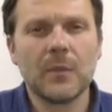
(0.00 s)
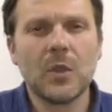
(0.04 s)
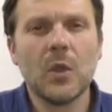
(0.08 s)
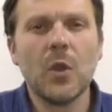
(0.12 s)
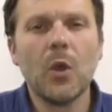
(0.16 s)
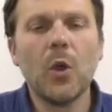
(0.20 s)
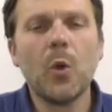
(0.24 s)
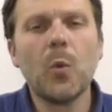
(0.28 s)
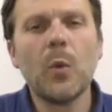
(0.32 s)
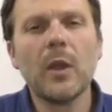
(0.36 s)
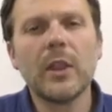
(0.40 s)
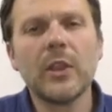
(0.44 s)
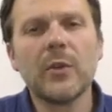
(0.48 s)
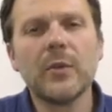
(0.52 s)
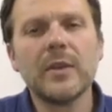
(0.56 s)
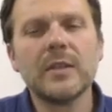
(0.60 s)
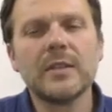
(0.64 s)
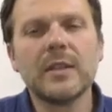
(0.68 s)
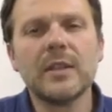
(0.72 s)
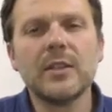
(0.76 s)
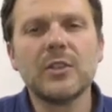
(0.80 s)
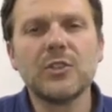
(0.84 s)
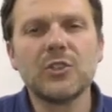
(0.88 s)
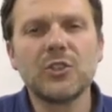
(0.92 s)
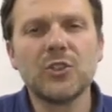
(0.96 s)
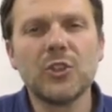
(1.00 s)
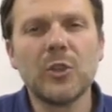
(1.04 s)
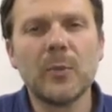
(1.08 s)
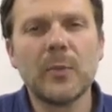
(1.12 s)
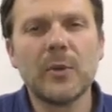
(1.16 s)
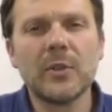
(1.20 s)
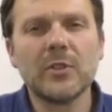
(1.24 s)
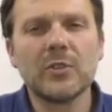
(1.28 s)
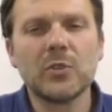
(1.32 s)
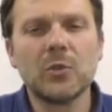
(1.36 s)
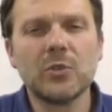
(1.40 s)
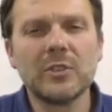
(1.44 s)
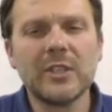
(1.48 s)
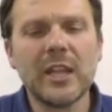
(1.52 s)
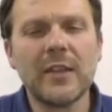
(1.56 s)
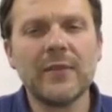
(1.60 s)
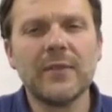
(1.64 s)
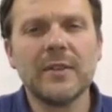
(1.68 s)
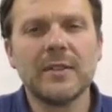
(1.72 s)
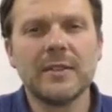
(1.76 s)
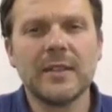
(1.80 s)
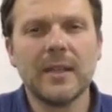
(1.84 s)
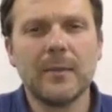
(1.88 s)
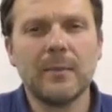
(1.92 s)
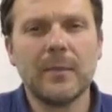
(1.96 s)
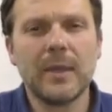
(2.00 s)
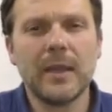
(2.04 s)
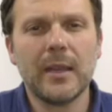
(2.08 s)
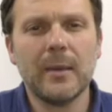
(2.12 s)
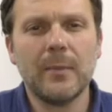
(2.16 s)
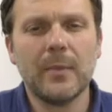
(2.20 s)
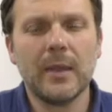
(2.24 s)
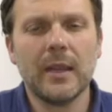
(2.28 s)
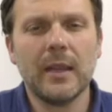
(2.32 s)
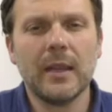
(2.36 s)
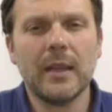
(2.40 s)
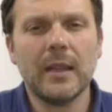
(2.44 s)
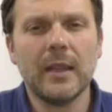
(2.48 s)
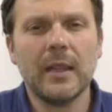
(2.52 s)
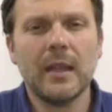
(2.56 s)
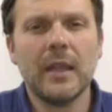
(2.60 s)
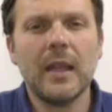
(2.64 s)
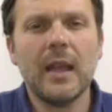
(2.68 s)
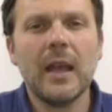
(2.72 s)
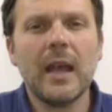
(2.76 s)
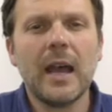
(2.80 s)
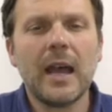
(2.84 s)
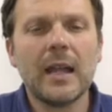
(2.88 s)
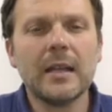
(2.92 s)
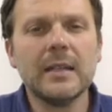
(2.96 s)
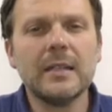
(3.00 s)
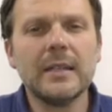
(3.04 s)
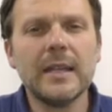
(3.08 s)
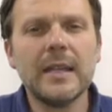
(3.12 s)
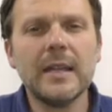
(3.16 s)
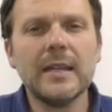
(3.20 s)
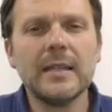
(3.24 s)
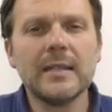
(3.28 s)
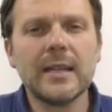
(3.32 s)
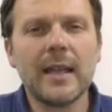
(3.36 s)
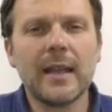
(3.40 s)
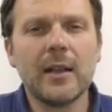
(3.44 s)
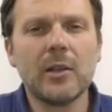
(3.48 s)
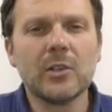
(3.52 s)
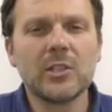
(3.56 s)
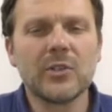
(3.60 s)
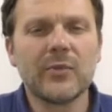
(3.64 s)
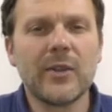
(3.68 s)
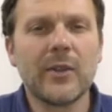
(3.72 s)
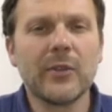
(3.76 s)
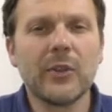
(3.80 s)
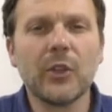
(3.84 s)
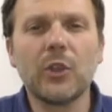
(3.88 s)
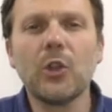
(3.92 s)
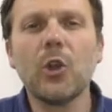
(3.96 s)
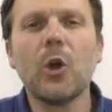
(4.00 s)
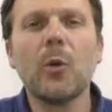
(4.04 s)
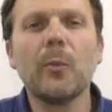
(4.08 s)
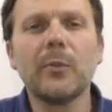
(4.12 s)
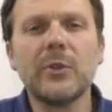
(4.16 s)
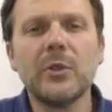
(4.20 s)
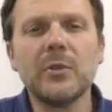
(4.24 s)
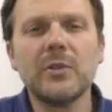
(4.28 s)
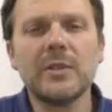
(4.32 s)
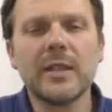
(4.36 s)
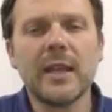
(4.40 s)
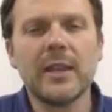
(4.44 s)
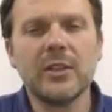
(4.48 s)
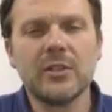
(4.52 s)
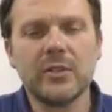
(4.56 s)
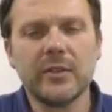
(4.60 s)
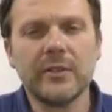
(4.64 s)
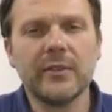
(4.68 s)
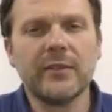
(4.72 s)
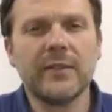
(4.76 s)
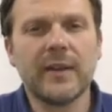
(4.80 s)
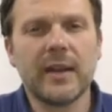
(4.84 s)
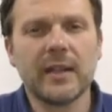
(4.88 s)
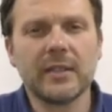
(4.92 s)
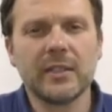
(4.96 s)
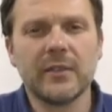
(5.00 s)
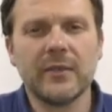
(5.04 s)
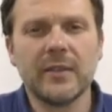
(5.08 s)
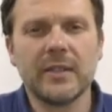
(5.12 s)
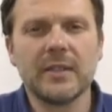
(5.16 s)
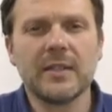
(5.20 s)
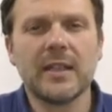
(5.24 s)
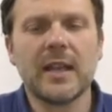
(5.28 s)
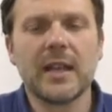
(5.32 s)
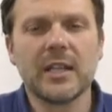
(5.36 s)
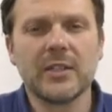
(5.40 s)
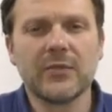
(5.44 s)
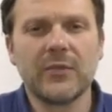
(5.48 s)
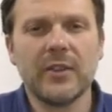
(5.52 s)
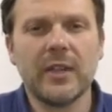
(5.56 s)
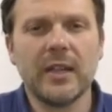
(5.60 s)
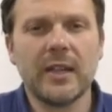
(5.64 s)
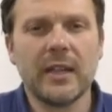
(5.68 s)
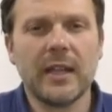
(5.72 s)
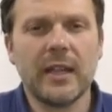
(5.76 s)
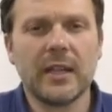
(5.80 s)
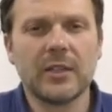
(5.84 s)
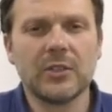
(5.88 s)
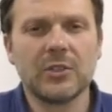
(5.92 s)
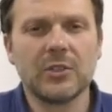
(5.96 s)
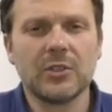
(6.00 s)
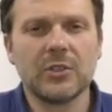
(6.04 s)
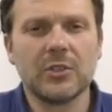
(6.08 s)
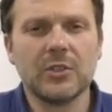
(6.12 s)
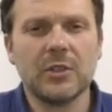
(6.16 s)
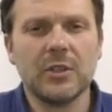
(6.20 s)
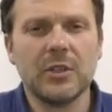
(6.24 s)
or whether it's in surplus or deficit maybe, and details around the commutation factor for tax-free cash.